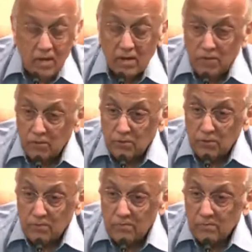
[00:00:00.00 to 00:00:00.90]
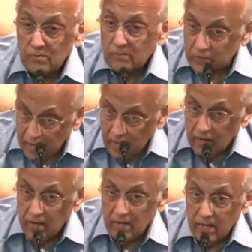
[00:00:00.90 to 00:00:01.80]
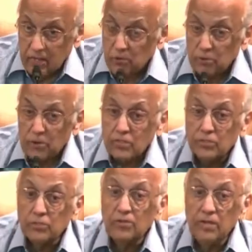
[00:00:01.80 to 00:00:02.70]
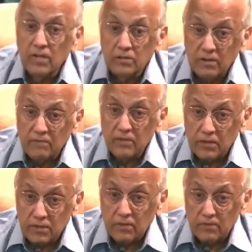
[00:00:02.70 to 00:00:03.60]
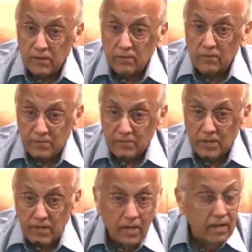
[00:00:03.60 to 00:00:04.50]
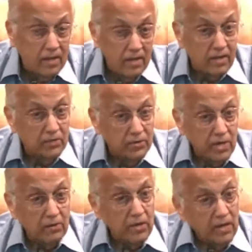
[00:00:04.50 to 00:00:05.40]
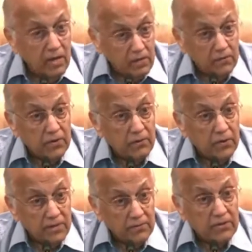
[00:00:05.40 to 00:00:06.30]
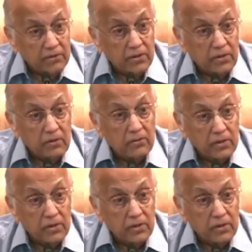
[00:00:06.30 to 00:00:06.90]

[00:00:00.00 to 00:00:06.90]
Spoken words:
Are you recognize, you who are so eager to have authority over your wife's body, are you equally eager for your wife to have authority over